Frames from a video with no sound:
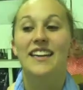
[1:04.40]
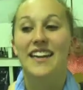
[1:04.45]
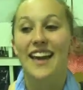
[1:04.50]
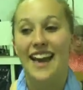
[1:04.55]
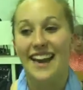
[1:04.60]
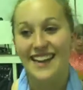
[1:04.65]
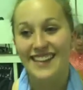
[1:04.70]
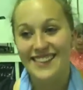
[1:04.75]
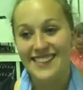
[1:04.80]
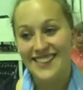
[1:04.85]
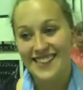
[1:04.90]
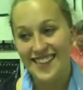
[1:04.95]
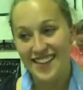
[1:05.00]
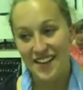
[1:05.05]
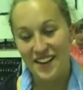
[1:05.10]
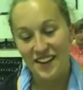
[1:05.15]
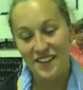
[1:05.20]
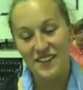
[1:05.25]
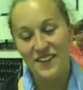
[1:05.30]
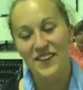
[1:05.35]
Yes, it
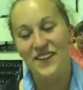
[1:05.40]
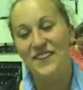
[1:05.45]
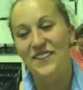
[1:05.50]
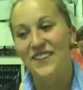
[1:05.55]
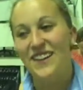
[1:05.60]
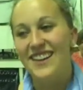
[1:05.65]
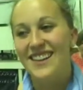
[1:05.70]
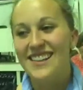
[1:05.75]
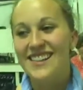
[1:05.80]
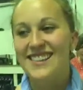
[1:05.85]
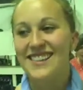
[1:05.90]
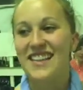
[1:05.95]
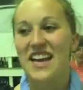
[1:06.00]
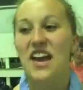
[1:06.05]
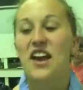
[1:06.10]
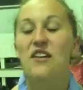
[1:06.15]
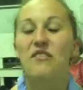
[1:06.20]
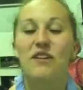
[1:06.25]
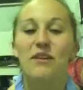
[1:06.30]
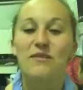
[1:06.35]

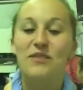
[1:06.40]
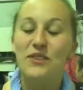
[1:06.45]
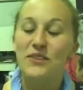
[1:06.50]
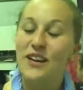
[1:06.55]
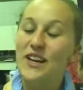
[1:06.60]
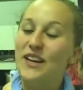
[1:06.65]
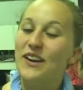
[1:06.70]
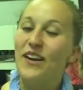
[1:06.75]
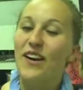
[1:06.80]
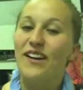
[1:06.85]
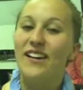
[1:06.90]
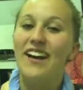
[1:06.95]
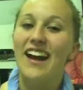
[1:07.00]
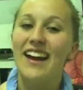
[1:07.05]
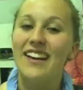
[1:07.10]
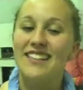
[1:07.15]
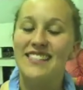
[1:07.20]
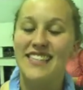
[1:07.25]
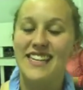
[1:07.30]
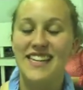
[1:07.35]
was from 3 car
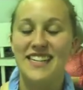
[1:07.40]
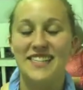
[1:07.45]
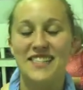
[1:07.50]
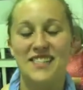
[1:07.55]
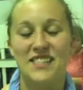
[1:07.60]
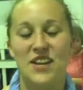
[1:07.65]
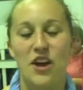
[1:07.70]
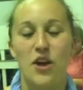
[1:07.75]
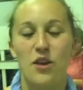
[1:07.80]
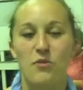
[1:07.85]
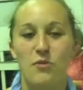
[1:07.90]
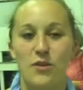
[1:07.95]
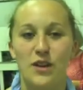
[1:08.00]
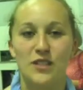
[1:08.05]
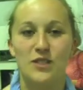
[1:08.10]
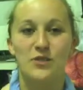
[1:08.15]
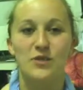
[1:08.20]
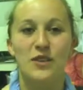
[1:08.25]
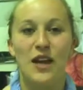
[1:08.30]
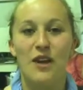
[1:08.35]
accidents, none
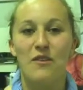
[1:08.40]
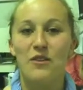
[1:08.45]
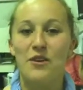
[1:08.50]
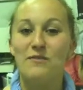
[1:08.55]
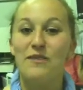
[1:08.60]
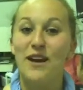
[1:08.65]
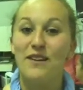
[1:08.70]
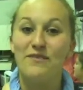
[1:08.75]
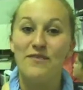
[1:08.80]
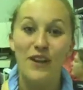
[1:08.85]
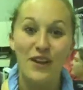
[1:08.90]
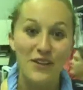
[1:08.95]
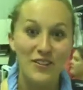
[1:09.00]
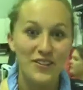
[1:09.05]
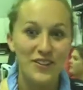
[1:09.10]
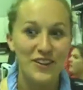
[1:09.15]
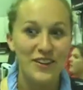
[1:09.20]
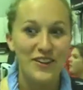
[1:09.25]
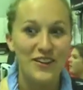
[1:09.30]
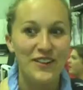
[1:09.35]
which that were my
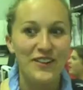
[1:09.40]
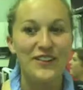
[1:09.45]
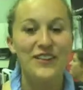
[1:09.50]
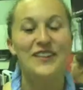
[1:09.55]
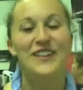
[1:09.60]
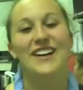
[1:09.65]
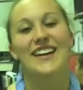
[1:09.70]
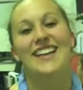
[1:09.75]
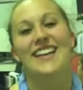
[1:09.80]
fault though.